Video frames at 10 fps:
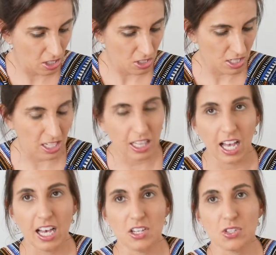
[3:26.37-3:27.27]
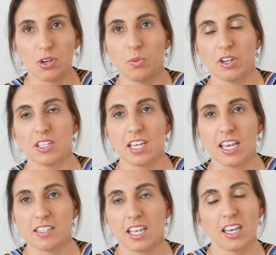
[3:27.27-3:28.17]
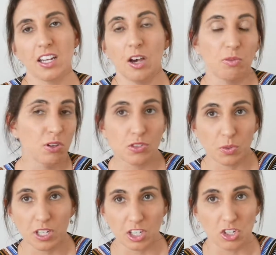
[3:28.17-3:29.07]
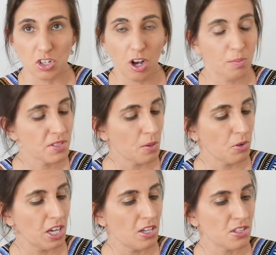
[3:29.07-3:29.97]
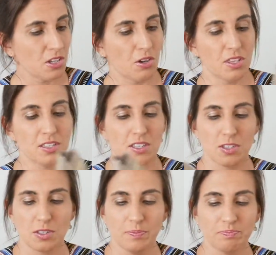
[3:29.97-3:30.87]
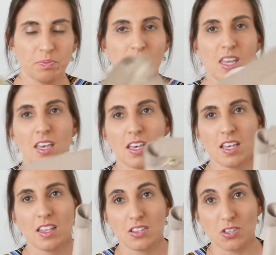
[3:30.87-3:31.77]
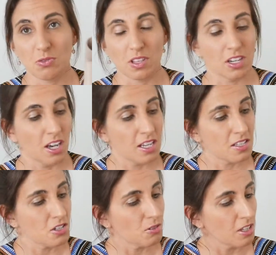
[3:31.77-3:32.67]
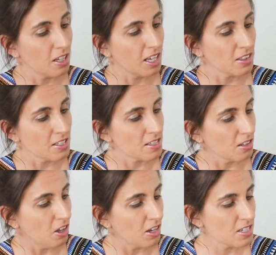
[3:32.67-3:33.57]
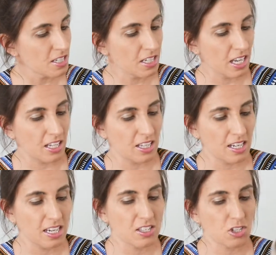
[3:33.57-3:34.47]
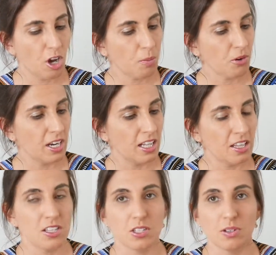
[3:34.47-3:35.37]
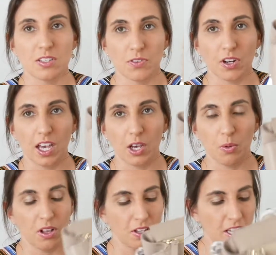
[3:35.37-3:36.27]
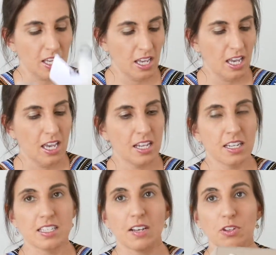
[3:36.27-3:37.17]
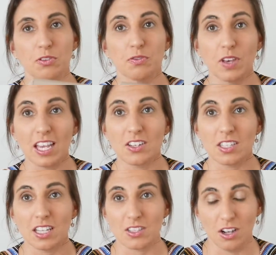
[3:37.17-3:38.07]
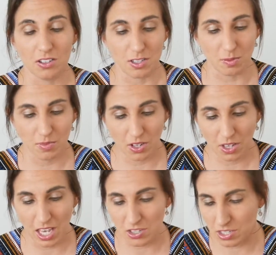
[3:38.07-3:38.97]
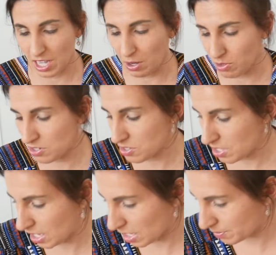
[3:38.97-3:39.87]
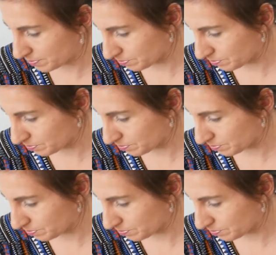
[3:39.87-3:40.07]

to class, or I want to take, say, I also want to get a job somewhere. So this is really nice. I do really like this a lot, and it is top grain leather, so it is very high quality. It does have little feet, so that's awesome. Okay, so that was the